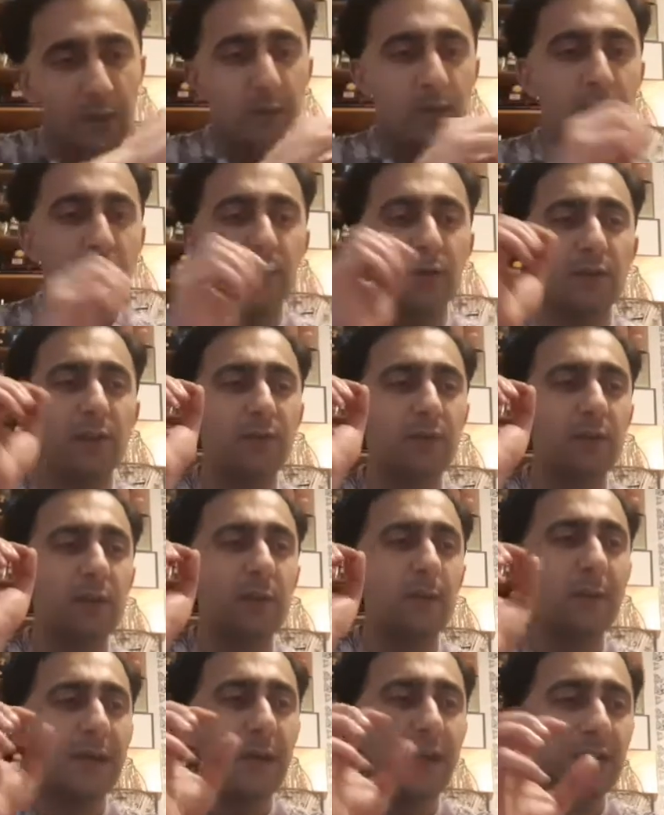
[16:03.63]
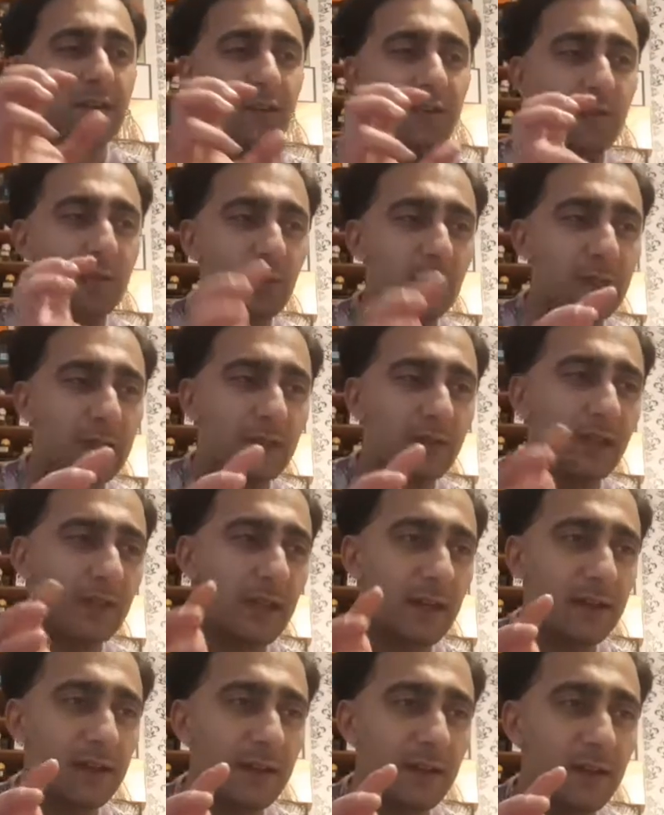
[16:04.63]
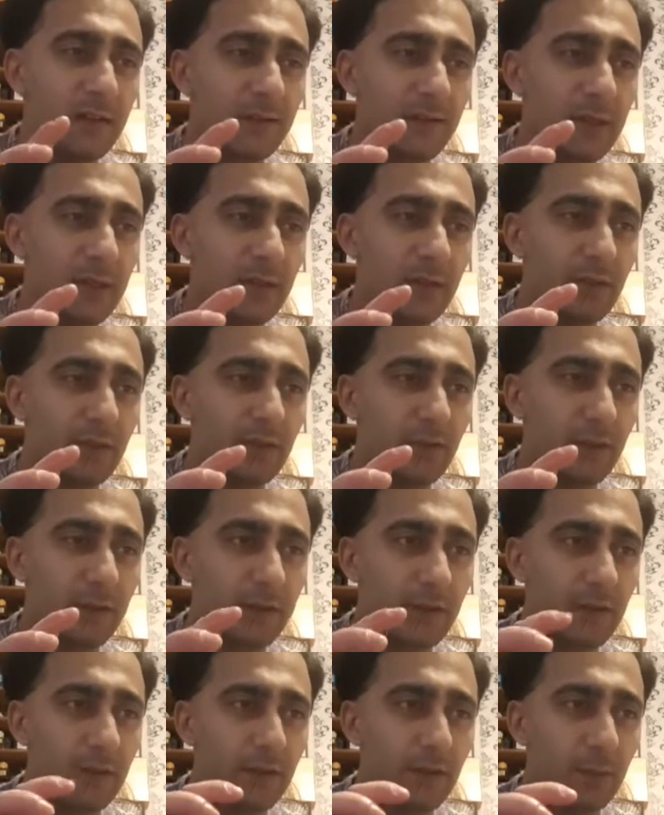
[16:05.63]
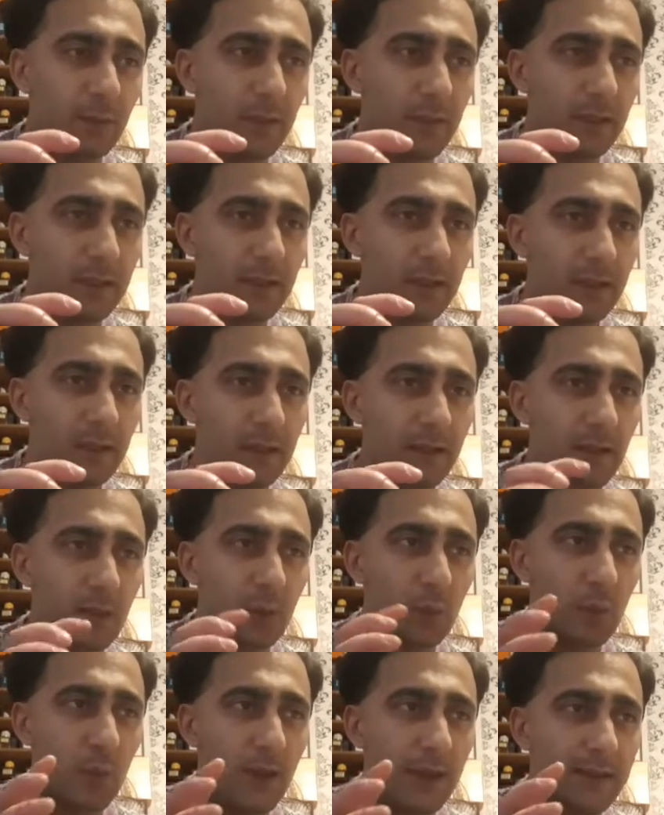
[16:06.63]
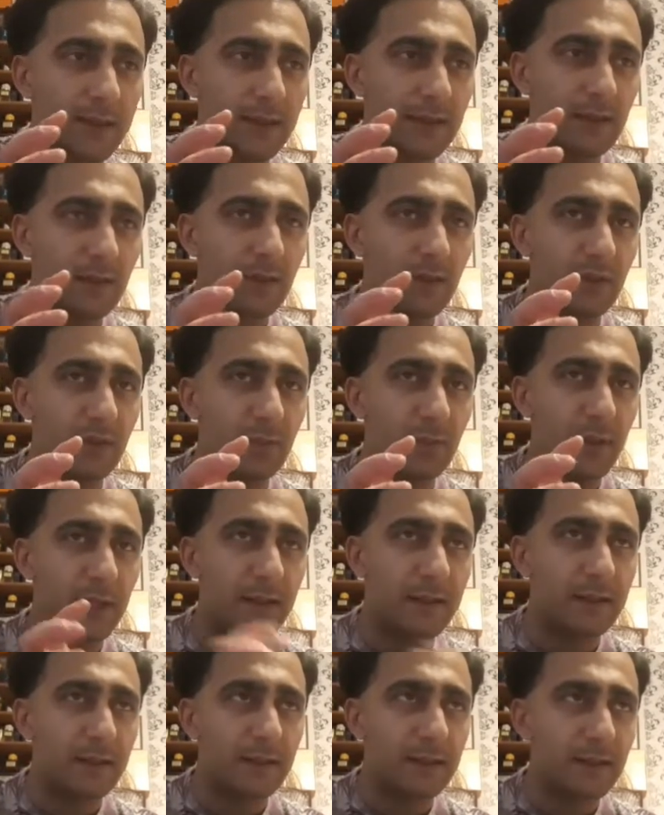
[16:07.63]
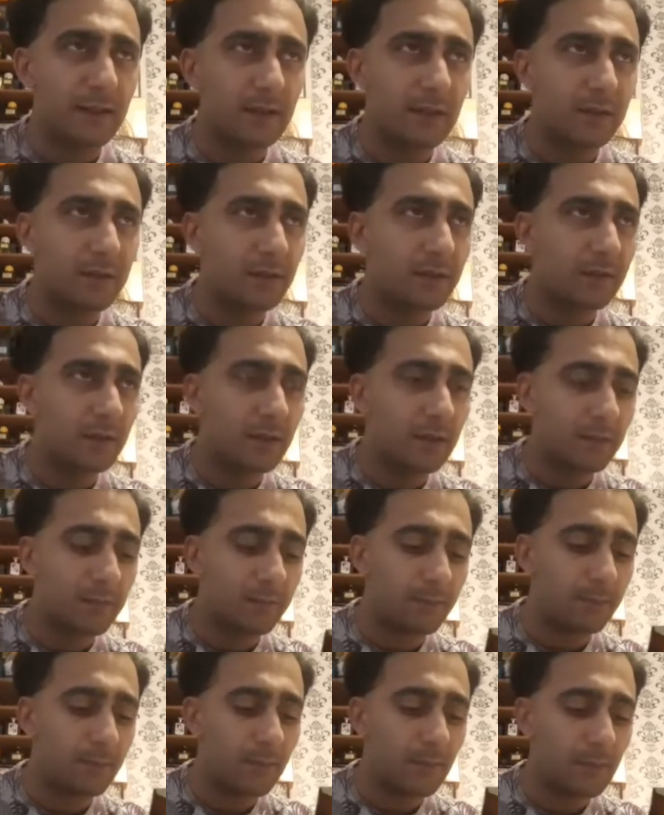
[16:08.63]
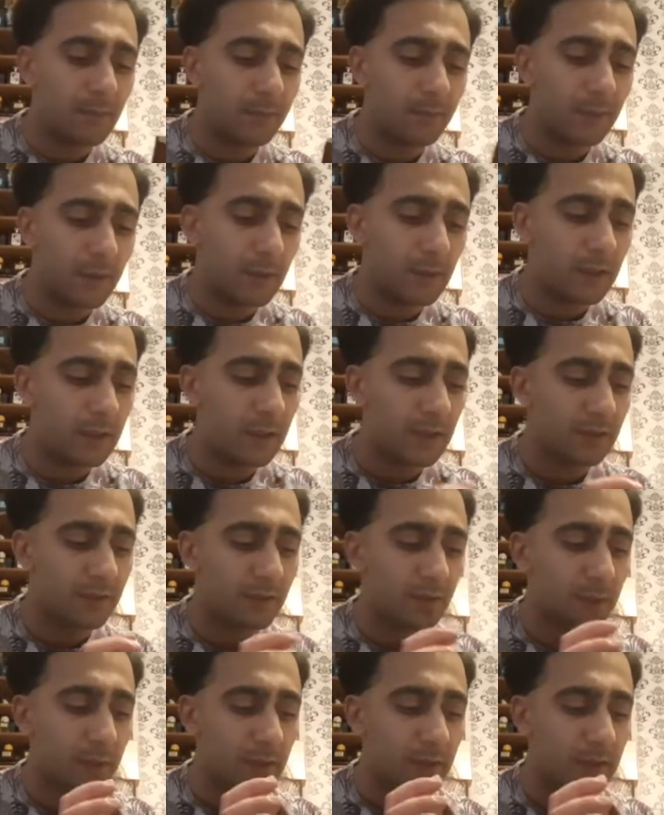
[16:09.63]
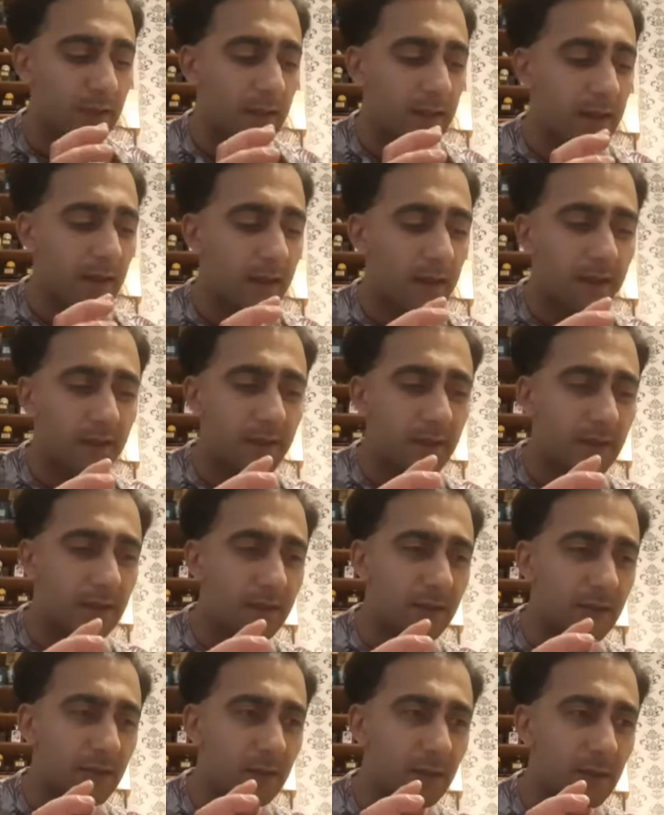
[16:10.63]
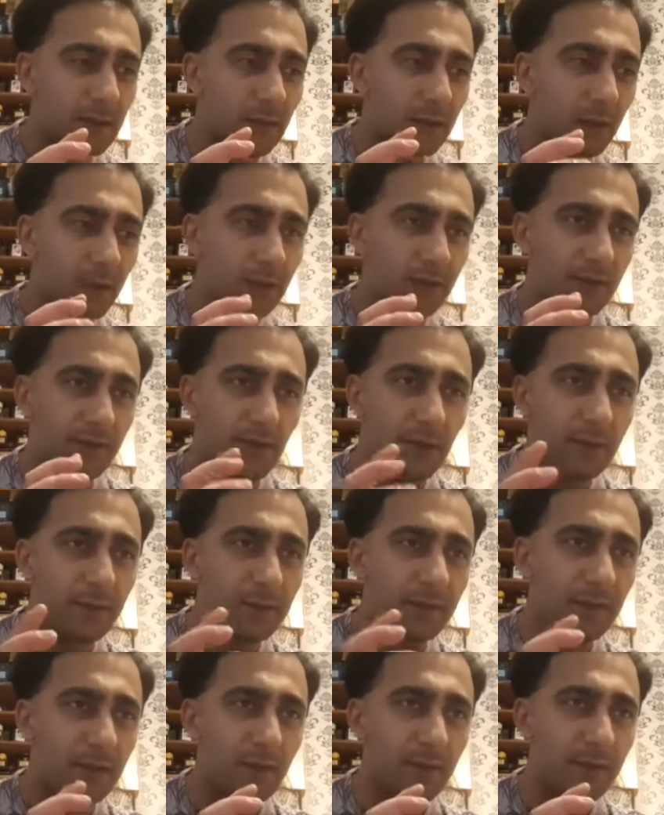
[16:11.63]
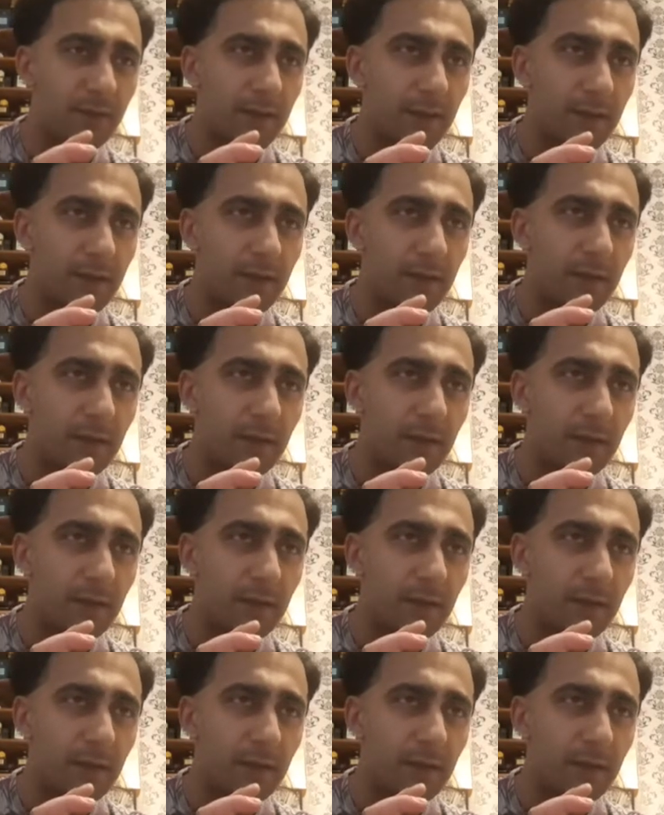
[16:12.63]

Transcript: Those are the main three standout features of this, but the way that this is blended is very nice. But I think the longevity of it,